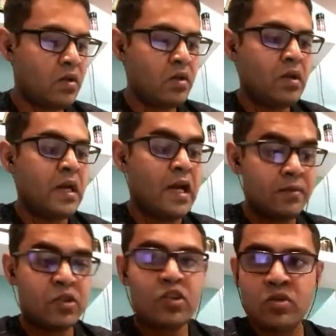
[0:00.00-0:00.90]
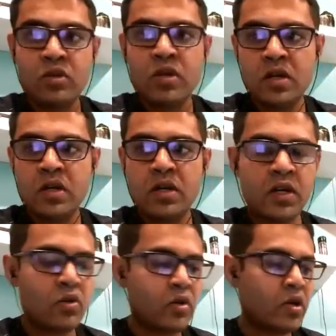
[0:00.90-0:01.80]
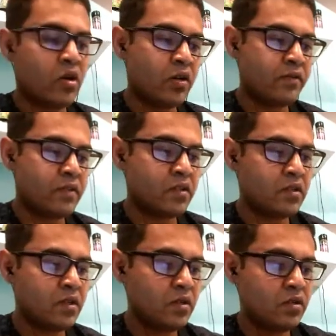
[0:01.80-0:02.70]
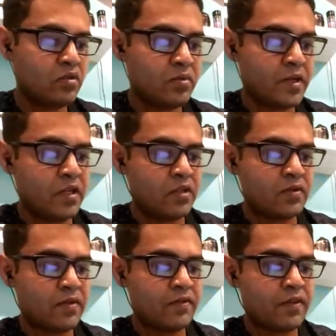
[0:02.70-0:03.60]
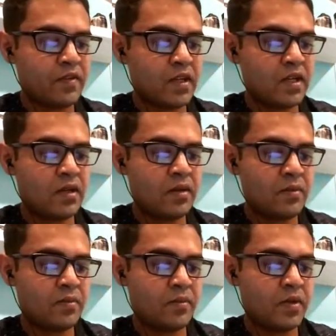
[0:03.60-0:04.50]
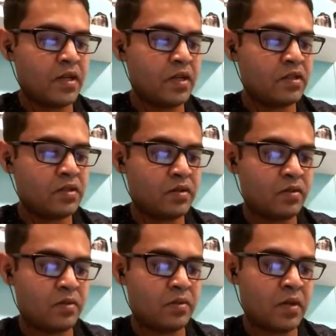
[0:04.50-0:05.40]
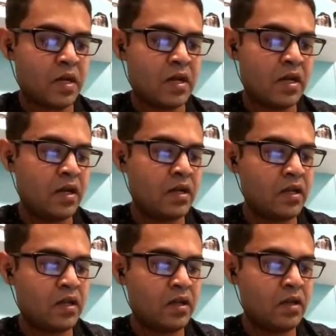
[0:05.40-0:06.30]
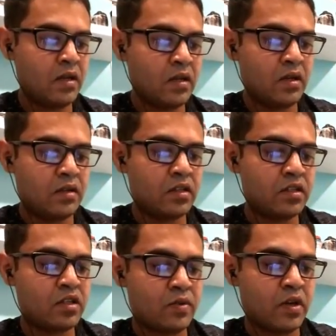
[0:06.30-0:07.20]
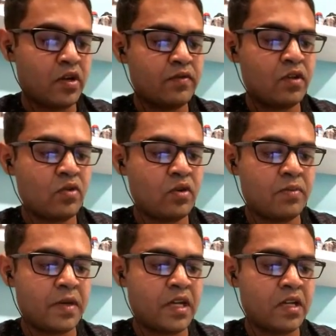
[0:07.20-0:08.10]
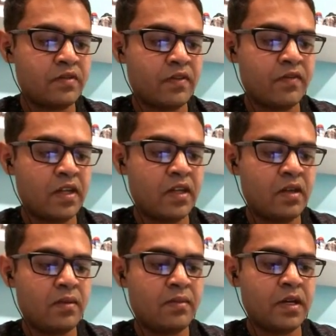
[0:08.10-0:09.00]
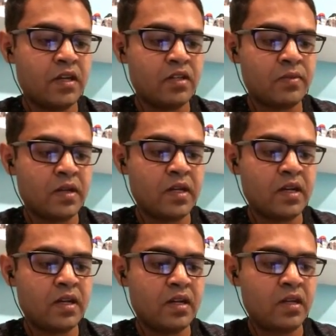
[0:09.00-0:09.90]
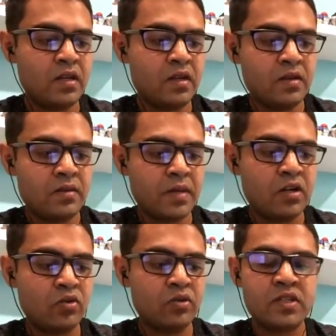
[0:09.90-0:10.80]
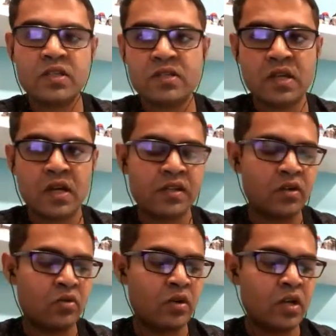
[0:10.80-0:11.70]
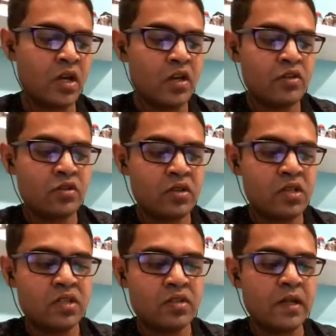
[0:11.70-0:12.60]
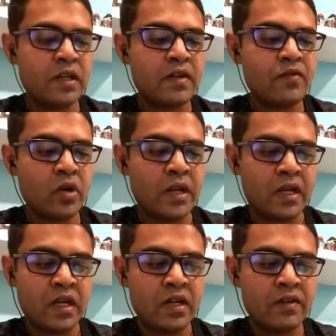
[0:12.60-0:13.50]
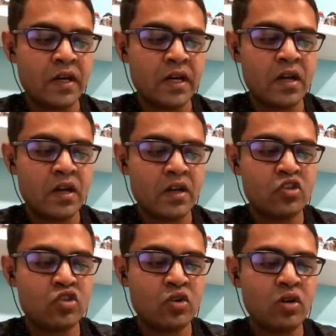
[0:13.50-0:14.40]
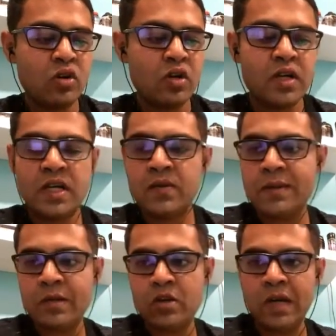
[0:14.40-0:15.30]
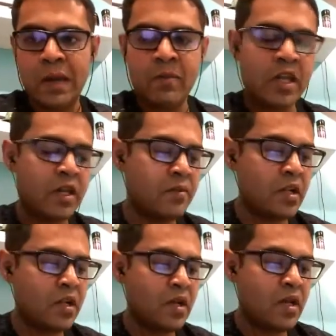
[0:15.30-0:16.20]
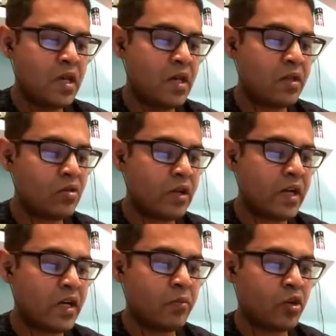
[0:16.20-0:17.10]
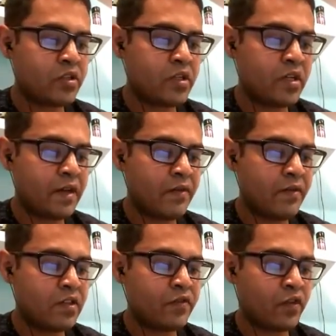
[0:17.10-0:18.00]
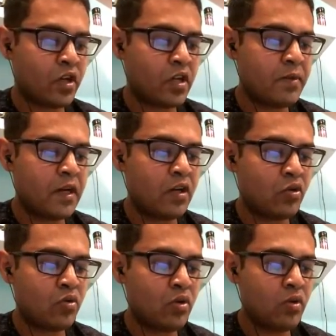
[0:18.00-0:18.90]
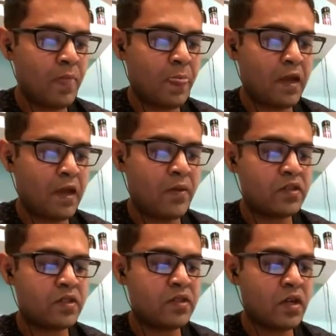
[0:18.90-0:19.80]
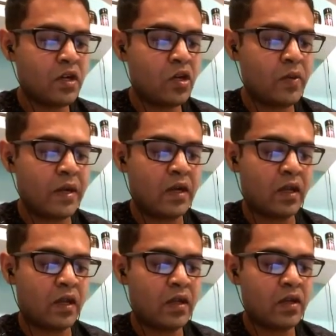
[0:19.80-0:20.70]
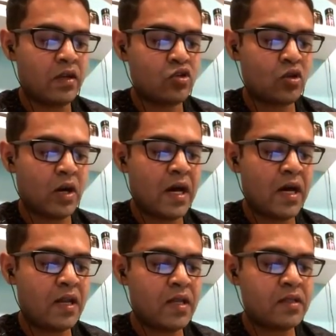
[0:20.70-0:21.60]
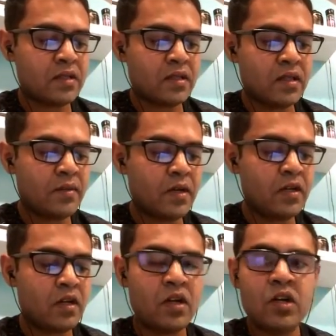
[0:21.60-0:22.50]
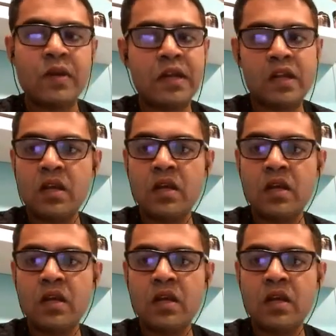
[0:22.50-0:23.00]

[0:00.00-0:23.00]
Helps you in doing all of this. So minus 150 plus 190. This is one of the root, minus 50 minus 190 by 2. This is the other root. So this will give you a negative R. So it will be not applicable. Here you'll get a positive R which is 40 by 2 and which is 20. So R is nothing but 20%.